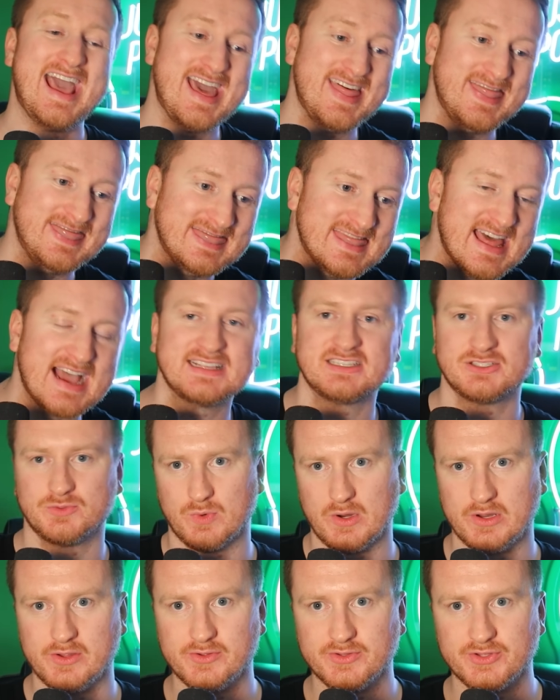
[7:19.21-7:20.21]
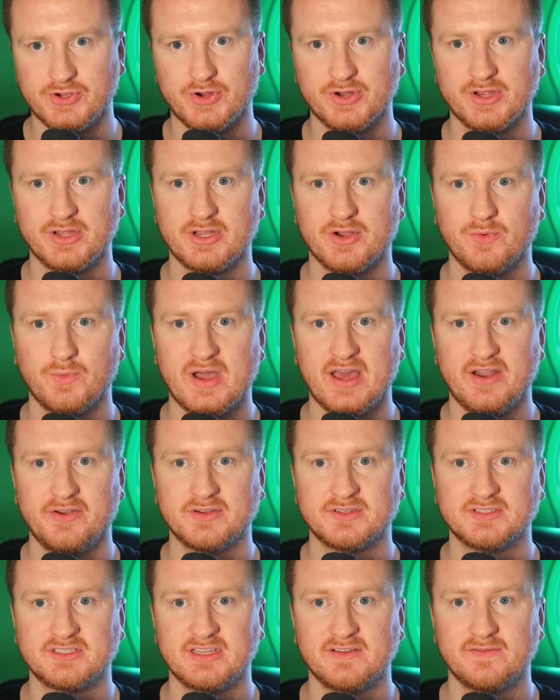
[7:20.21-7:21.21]
And that's where you target your
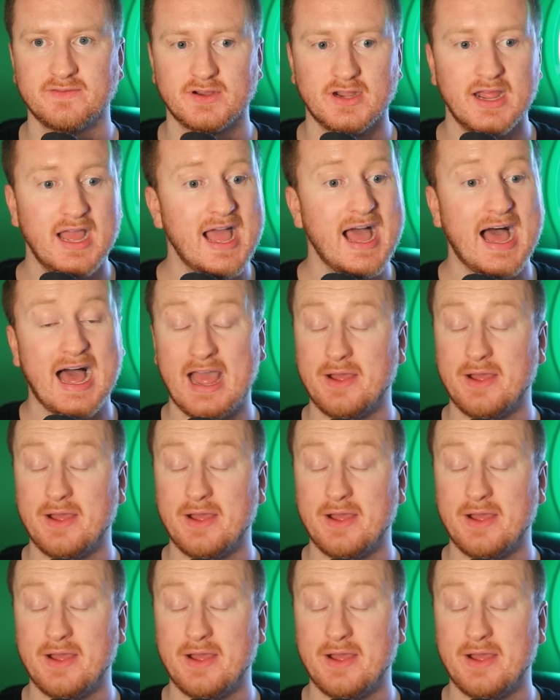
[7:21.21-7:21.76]
wide receiver.